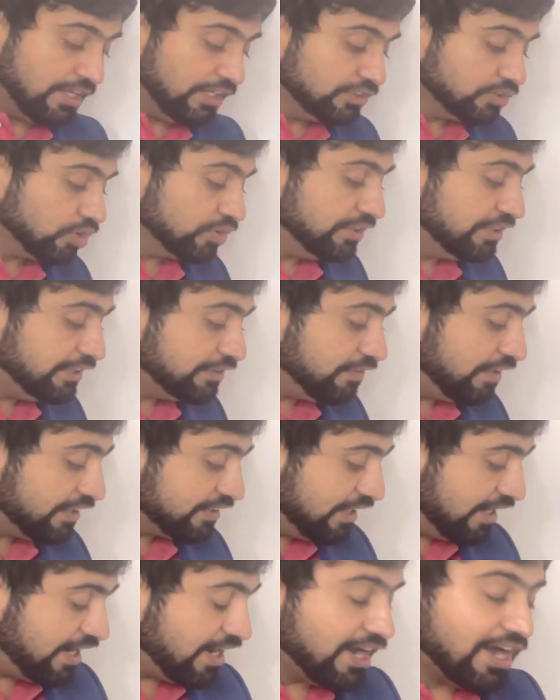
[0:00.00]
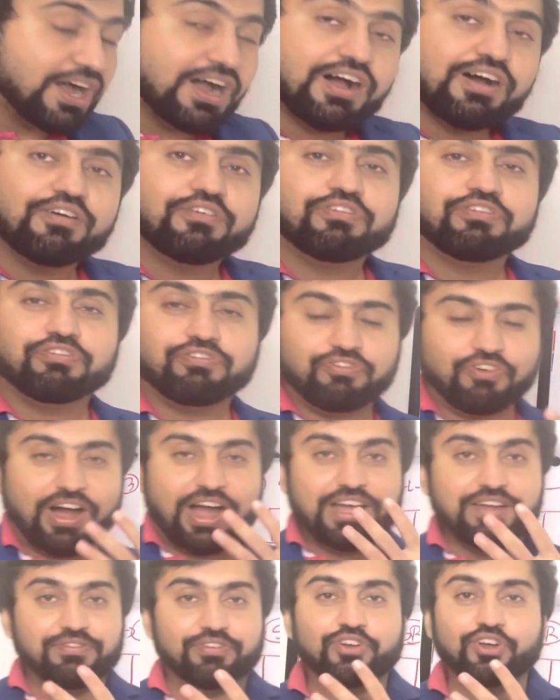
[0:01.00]
So these were the
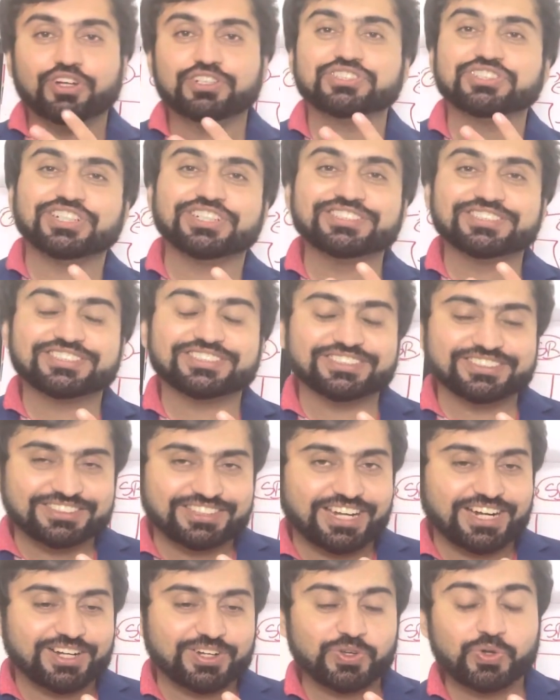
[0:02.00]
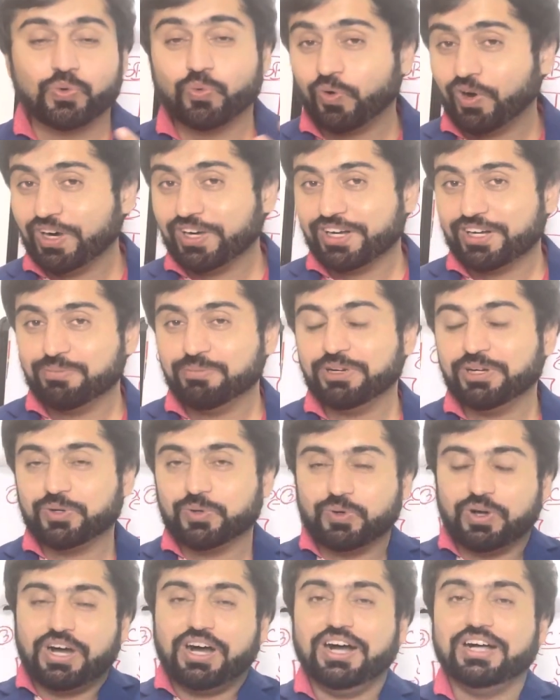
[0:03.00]
5 questions that you wanted me
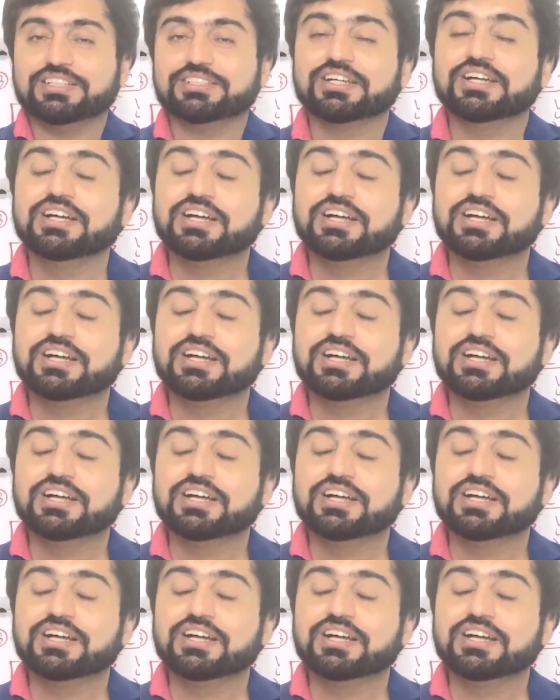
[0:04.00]
to